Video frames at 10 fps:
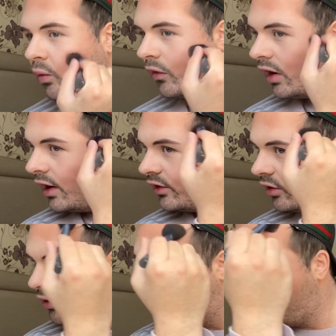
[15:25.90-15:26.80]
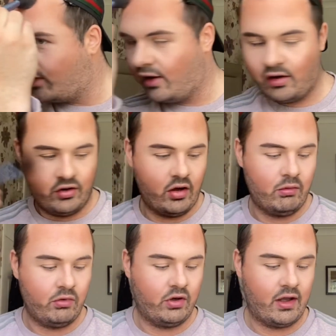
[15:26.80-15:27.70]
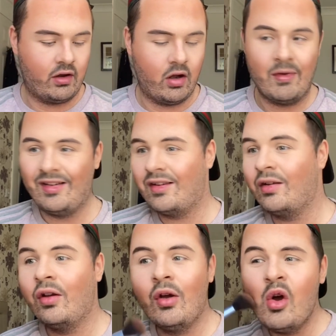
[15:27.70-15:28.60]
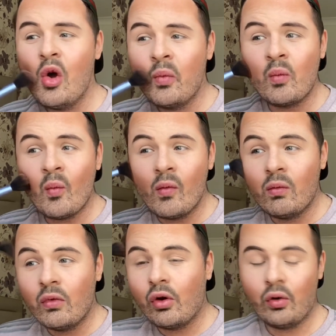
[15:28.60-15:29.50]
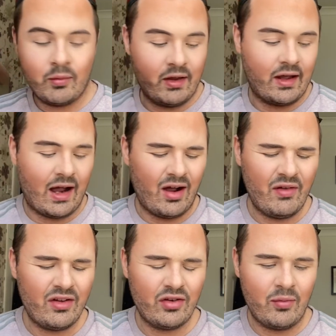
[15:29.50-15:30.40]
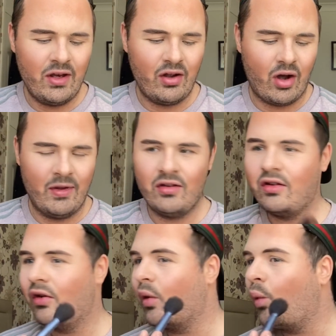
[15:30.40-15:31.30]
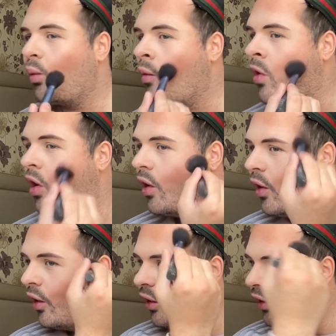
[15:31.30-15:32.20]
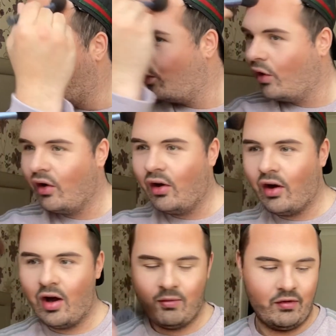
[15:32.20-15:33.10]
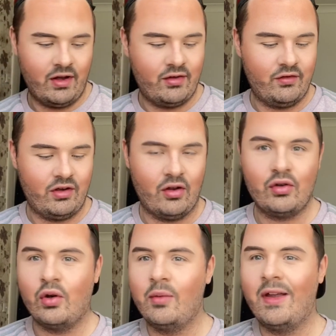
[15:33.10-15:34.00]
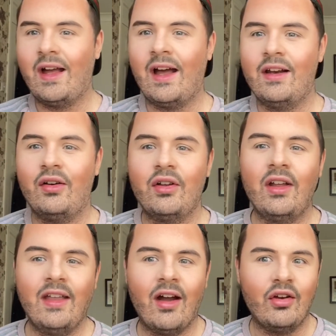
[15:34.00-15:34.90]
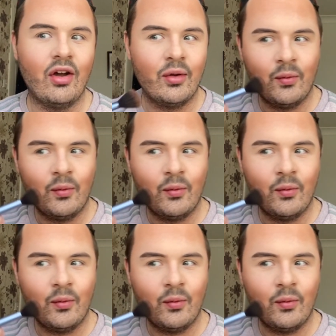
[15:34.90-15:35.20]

And already I know I'm going to get comments calling me gay. I've had so many comments like on my recent videos calling me gay. Like, yeah, I know.